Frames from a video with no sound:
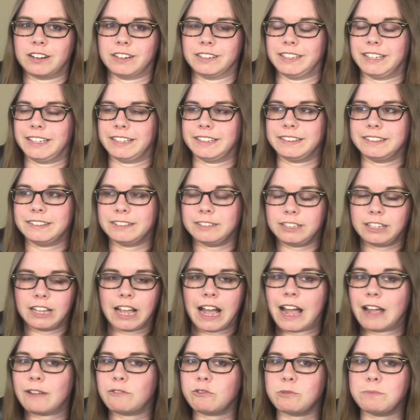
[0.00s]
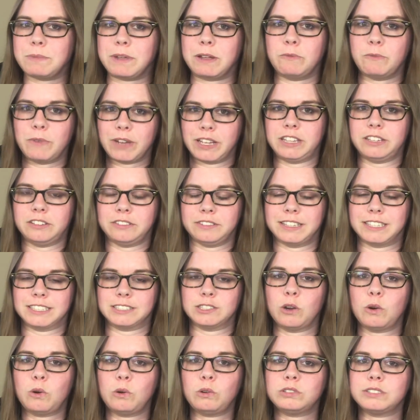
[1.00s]
Like, I will be with you this
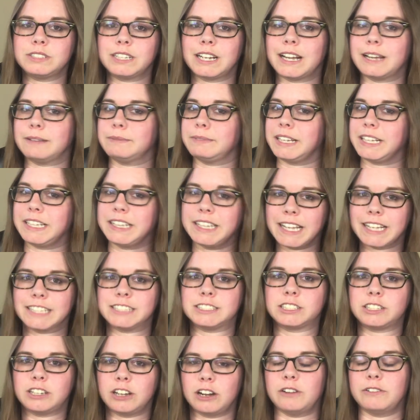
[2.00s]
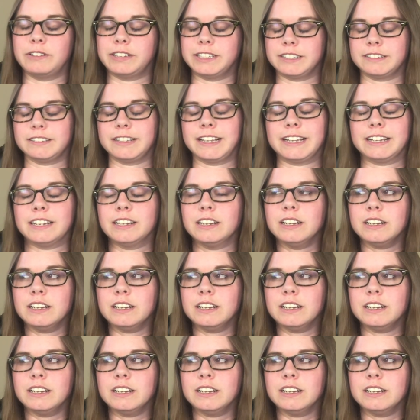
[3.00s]
whole time. Like, let's go. And they're like,